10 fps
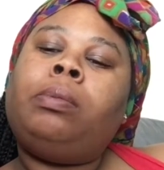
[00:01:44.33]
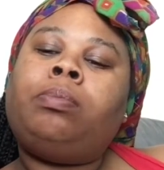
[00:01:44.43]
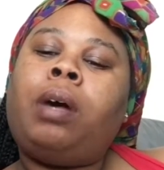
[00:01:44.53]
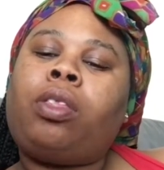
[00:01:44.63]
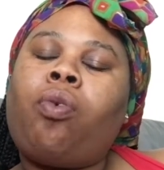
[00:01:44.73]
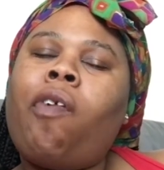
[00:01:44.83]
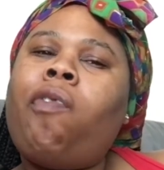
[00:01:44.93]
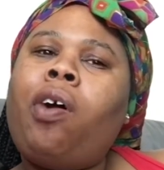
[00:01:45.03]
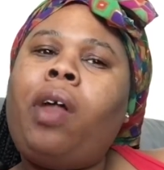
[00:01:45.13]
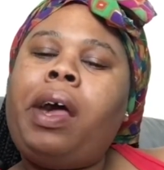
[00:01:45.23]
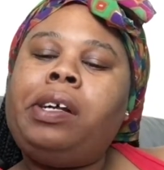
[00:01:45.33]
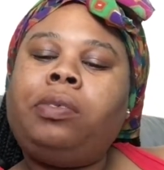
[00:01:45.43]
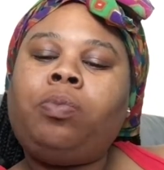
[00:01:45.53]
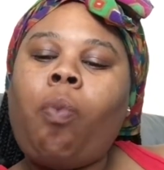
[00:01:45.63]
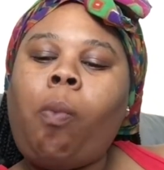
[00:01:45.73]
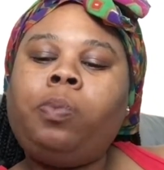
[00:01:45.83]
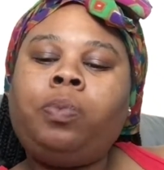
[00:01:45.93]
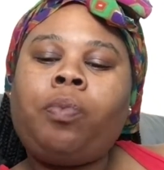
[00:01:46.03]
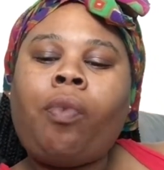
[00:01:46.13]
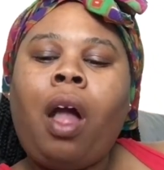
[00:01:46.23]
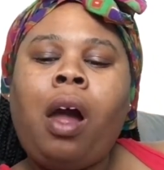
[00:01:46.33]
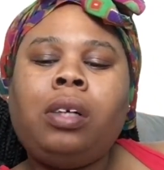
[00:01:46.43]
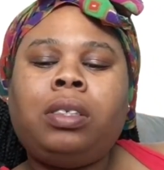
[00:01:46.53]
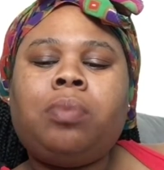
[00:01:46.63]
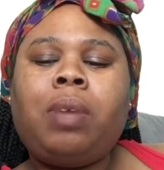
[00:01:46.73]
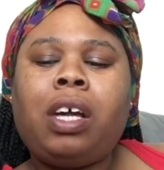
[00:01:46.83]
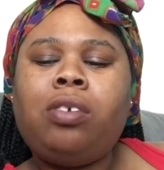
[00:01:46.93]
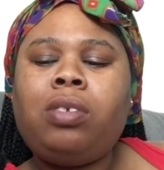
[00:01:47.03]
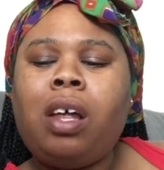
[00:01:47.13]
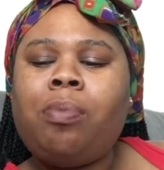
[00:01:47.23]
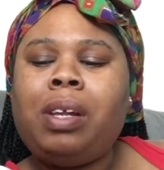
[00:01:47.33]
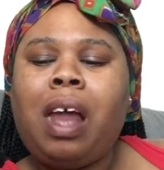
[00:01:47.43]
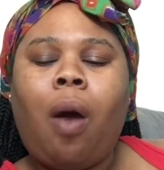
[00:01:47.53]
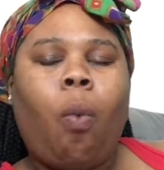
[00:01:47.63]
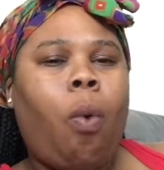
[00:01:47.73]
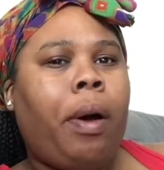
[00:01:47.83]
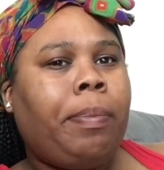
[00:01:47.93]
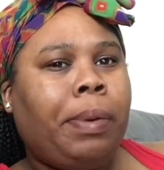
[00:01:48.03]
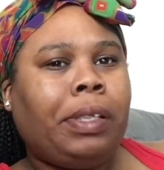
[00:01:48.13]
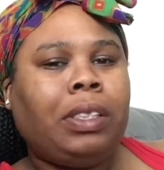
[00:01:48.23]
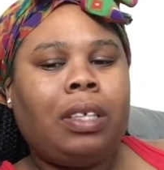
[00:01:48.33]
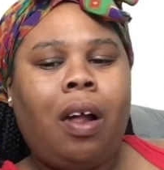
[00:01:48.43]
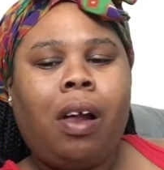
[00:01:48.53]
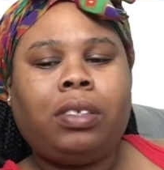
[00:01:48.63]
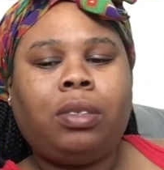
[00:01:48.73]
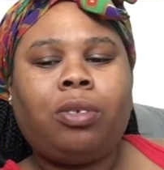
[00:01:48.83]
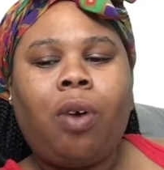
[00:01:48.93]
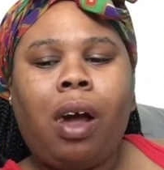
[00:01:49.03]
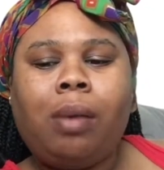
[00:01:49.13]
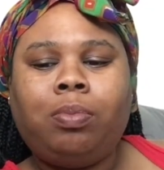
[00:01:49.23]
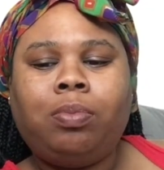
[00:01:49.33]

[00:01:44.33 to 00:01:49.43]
about three or four days. I'm like, you telling me not one person has subscribed